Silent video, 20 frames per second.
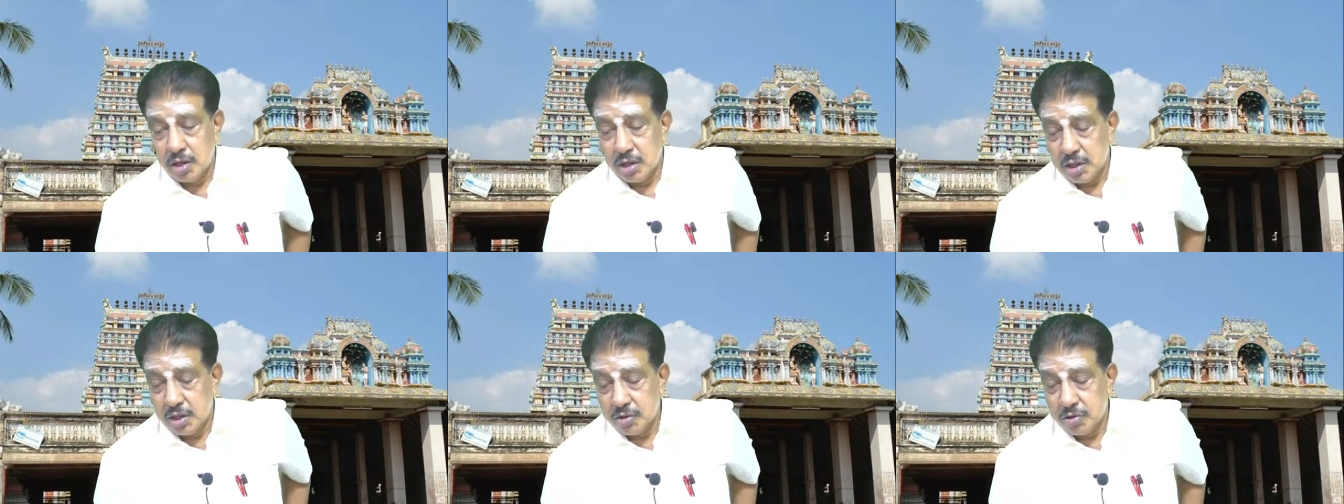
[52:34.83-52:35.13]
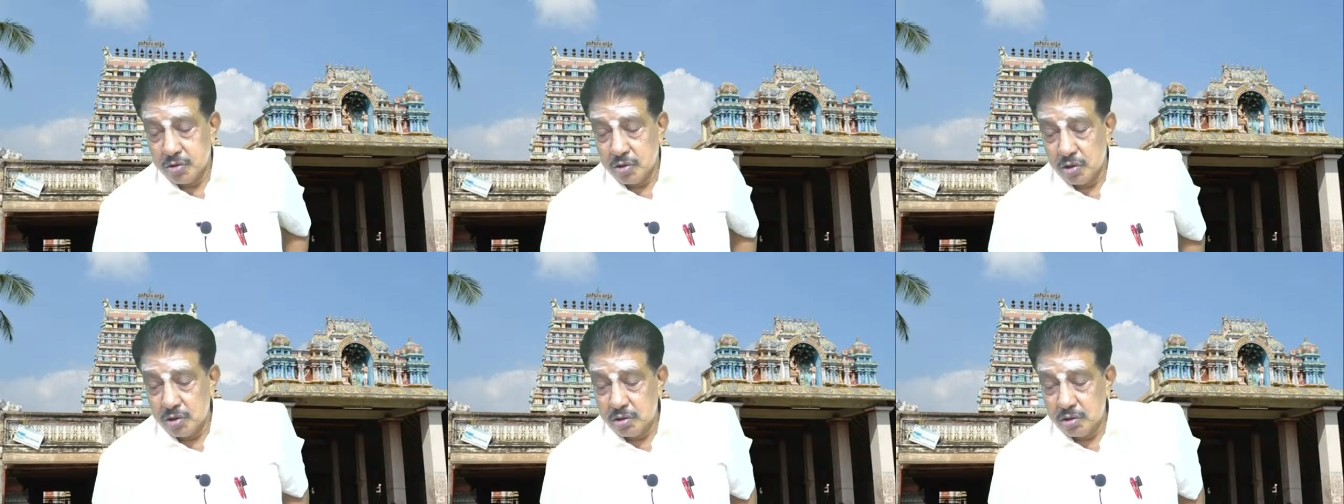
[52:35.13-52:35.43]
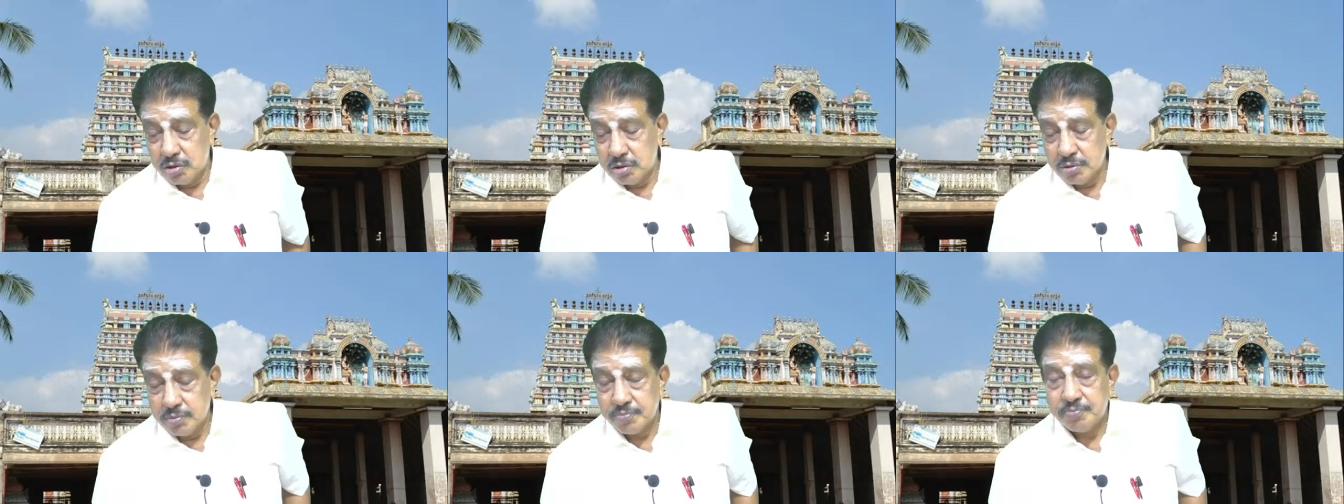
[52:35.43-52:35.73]

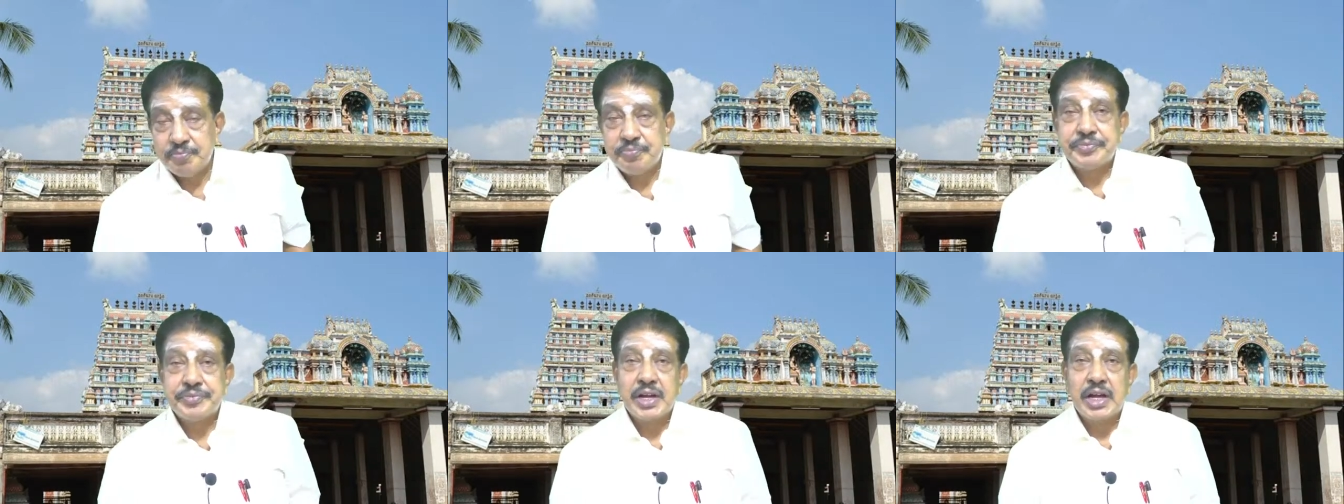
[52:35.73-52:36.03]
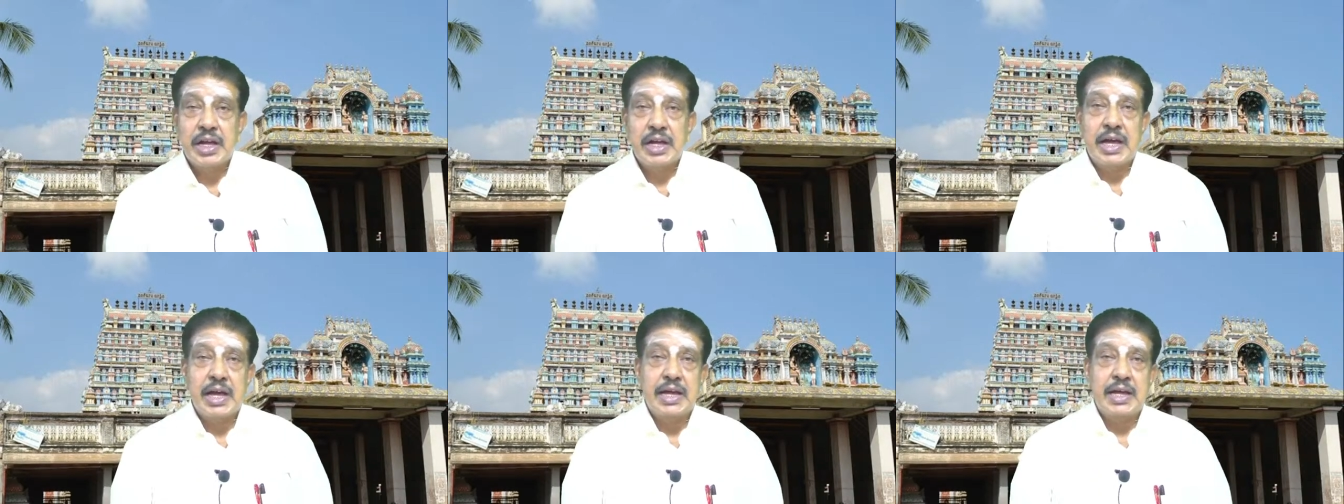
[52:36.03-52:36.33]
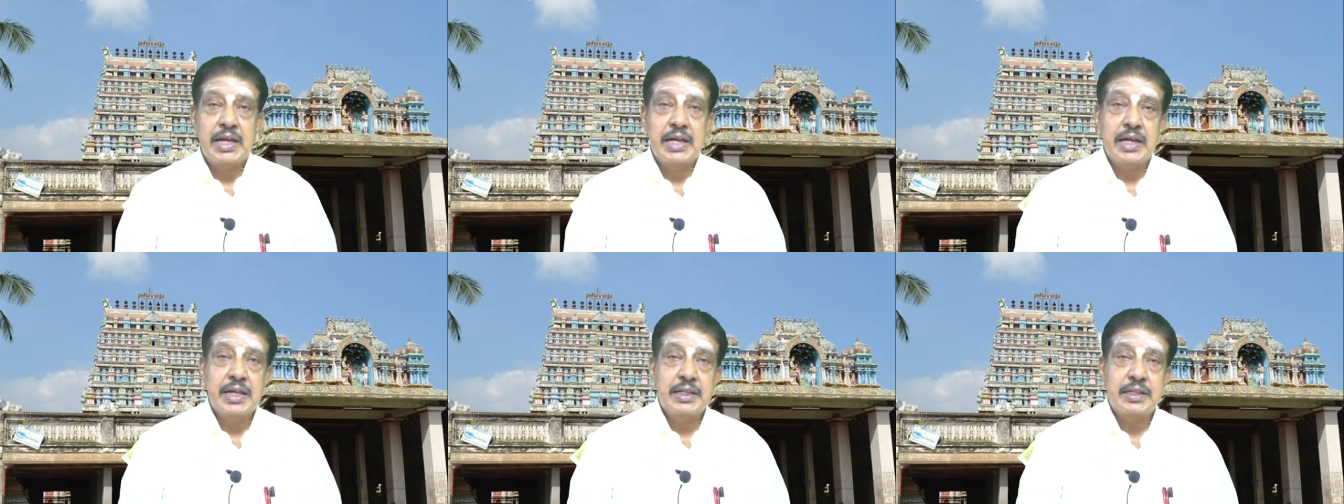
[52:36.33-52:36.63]
So,
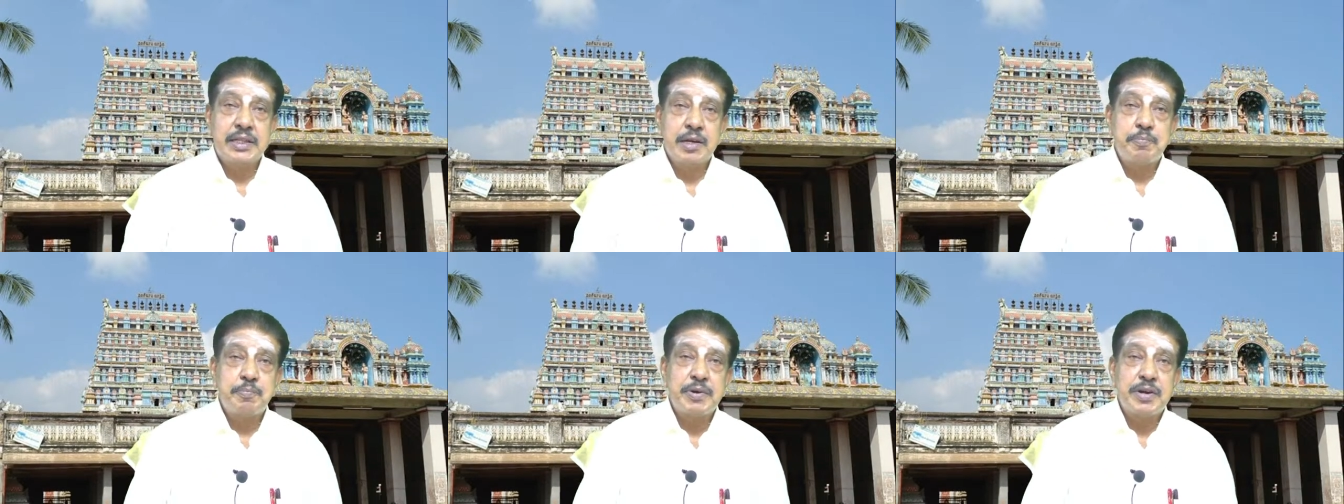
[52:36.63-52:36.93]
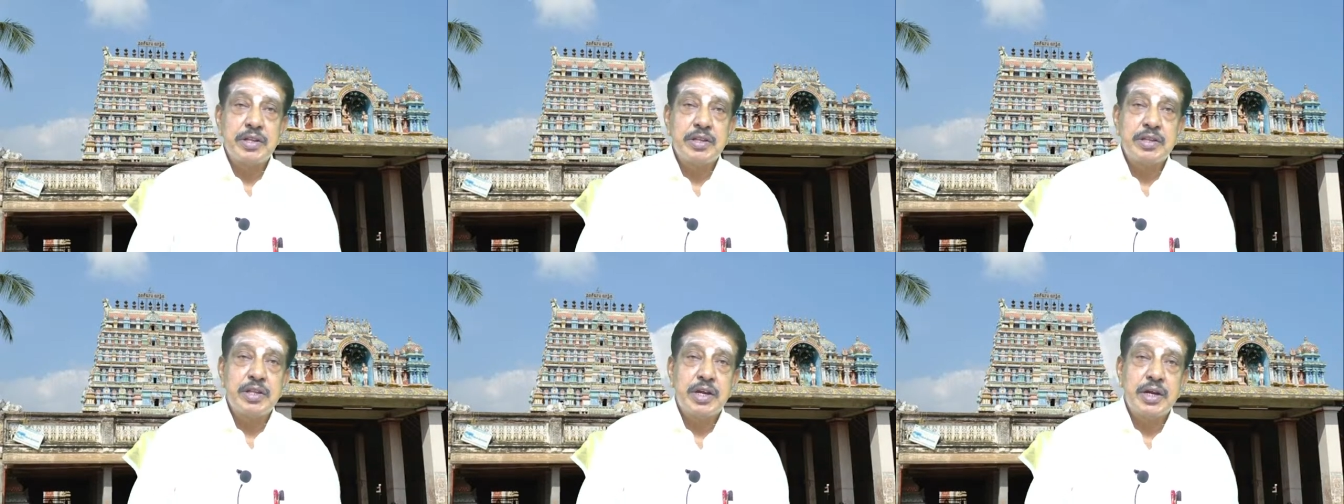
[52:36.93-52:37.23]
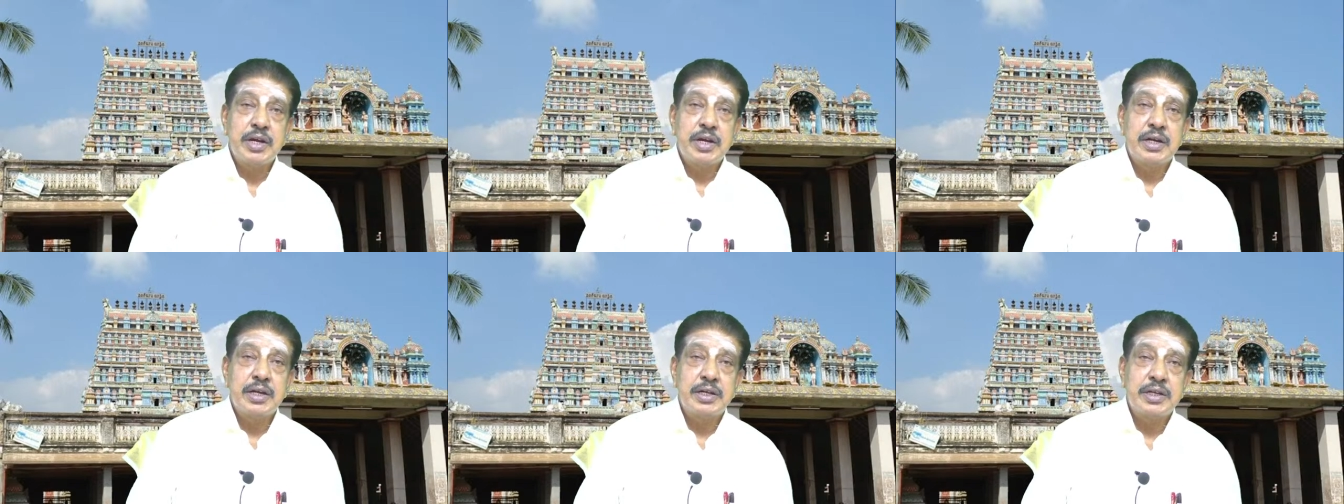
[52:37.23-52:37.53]

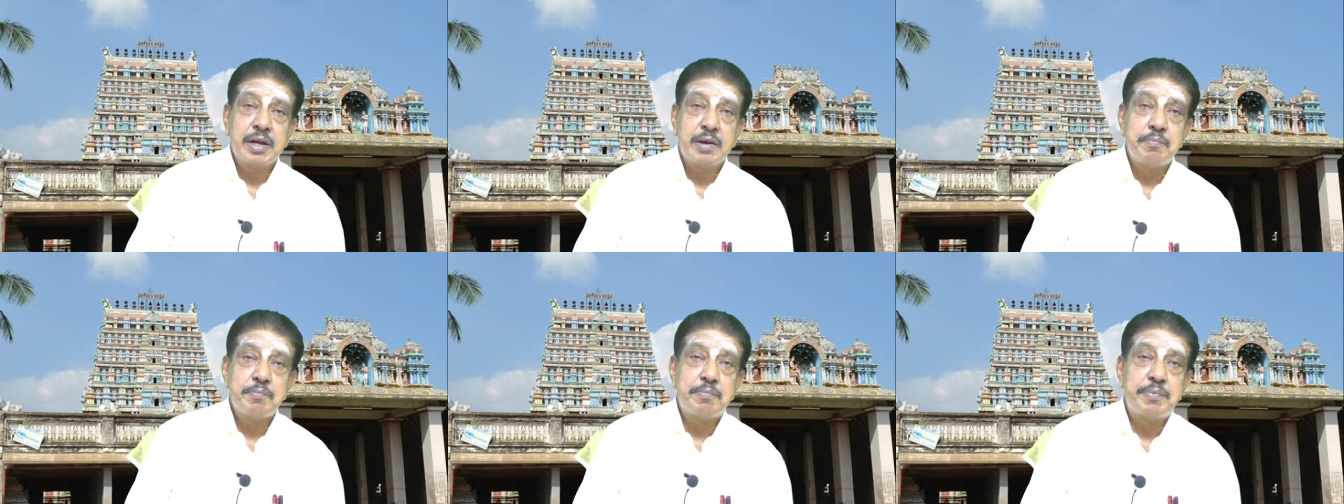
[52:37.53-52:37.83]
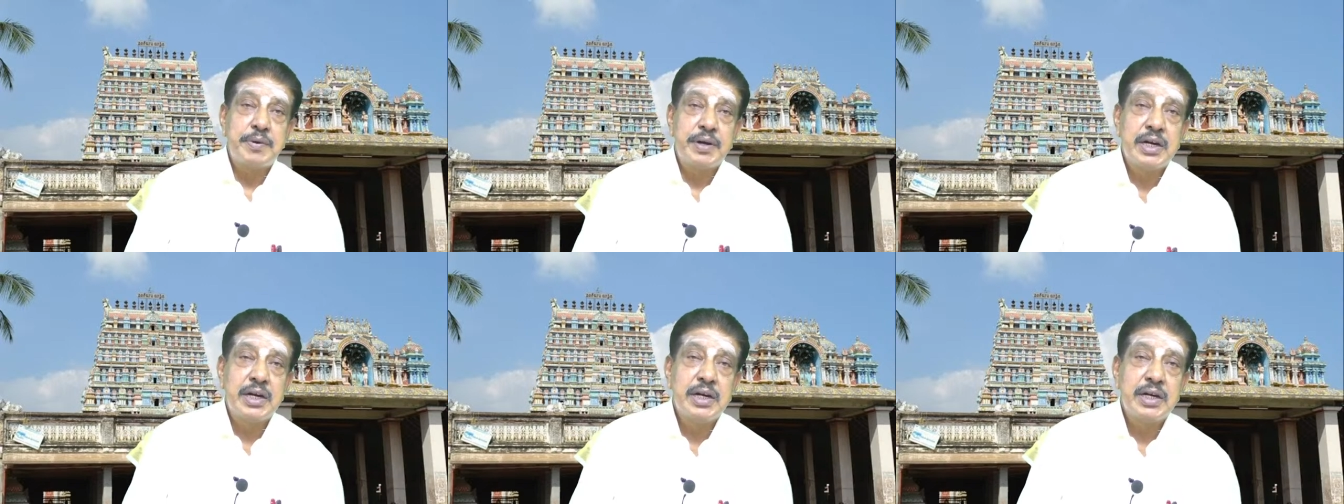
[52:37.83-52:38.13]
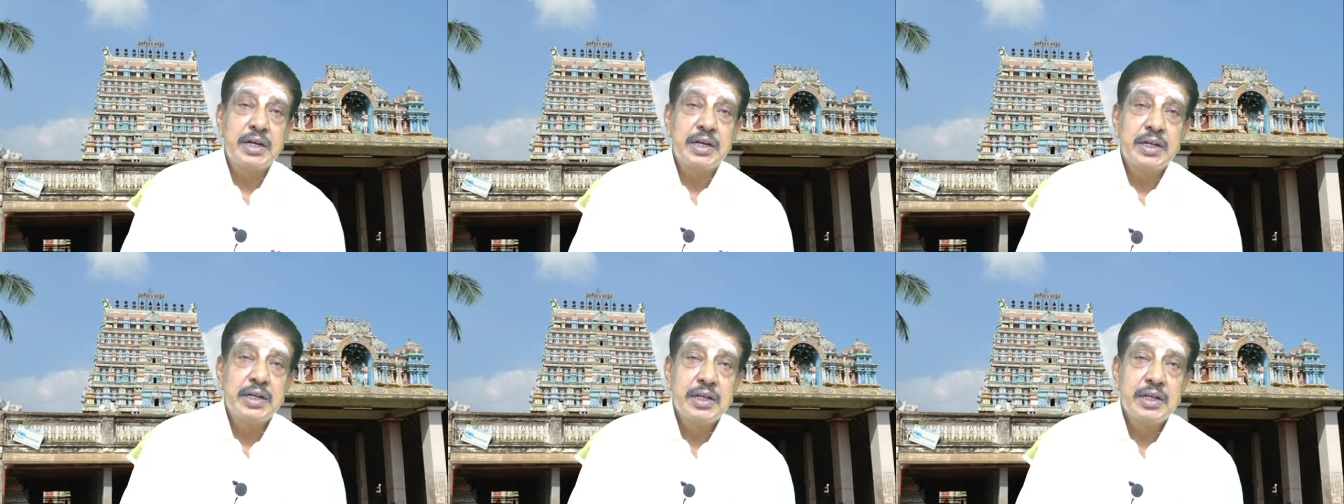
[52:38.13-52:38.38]
Tiruparandurai temple,